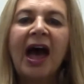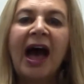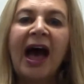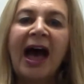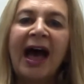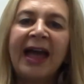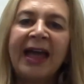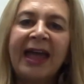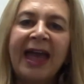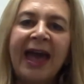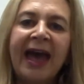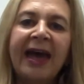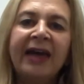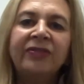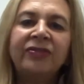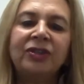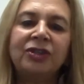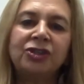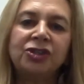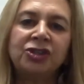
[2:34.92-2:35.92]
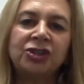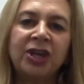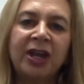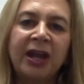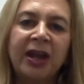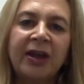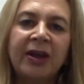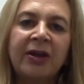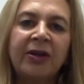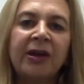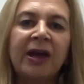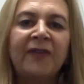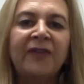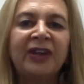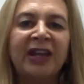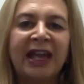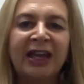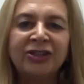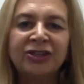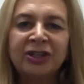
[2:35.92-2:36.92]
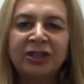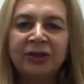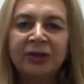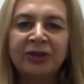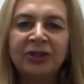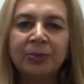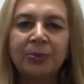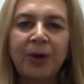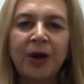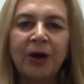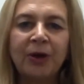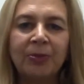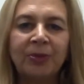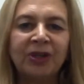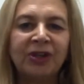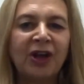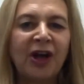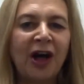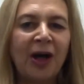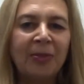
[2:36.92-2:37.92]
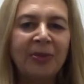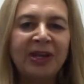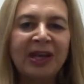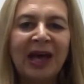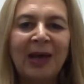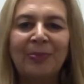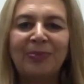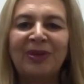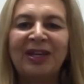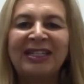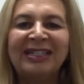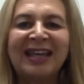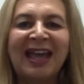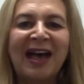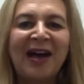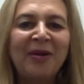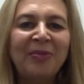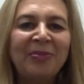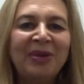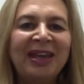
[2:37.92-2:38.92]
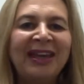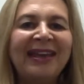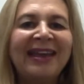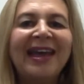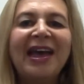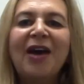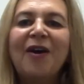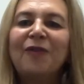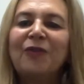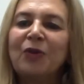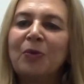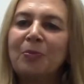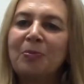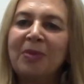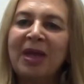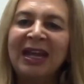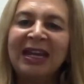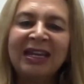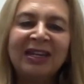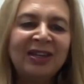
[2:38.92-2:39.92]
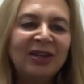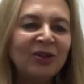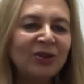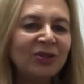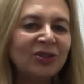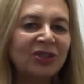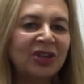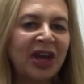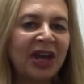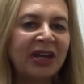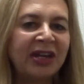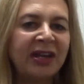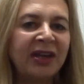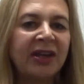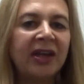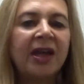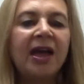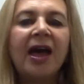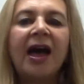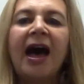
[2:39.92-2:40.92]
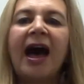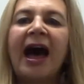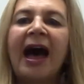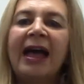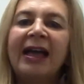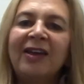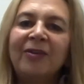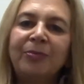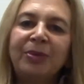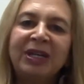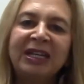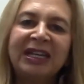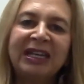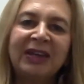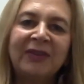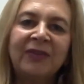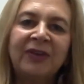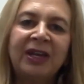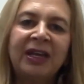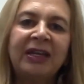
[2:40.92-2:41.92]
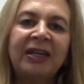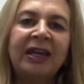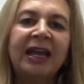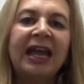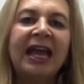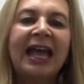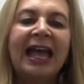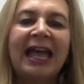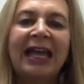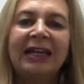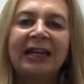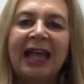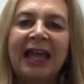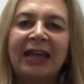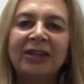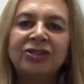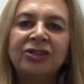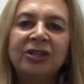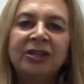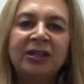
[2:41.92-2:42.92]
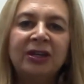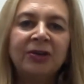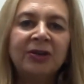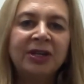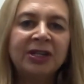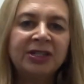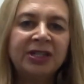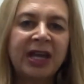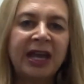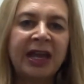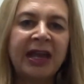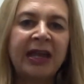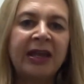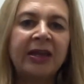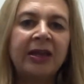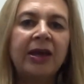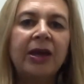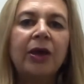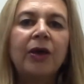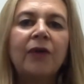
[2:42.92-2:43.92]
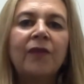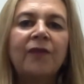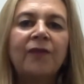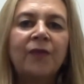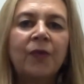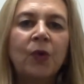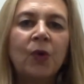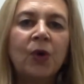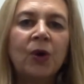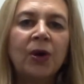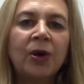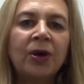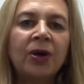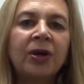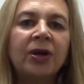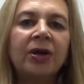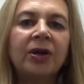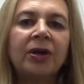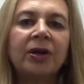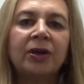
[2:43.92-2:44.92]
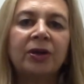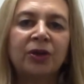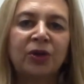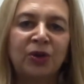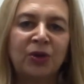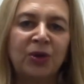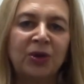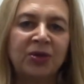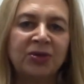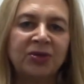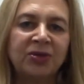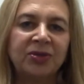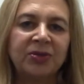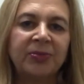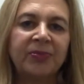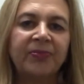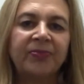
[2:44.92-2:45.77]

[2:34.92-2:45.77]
I had the chair of an engineering department call me up and tell me, for many years, Donna, I have been giving an engineering day for girls.